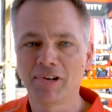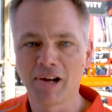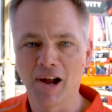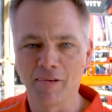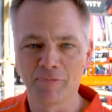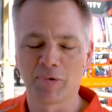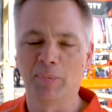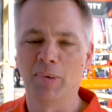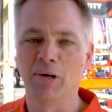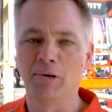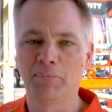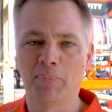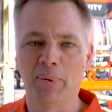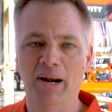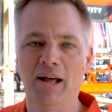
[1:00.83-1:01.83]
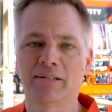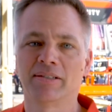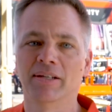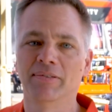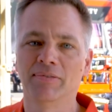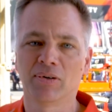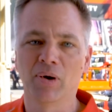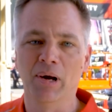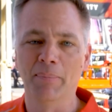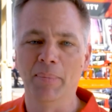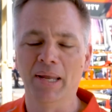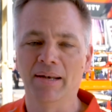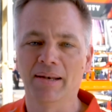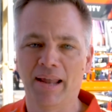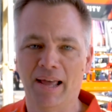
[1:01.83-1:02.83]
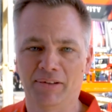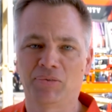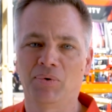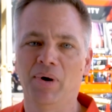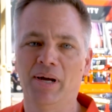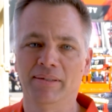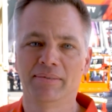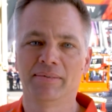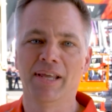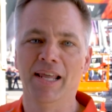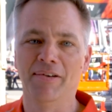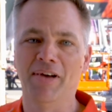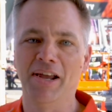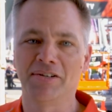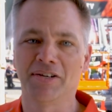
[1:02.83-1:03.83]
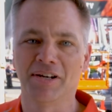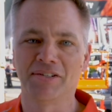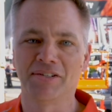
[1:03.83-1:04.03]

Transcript: comfortable, productive equipment. That's what innovation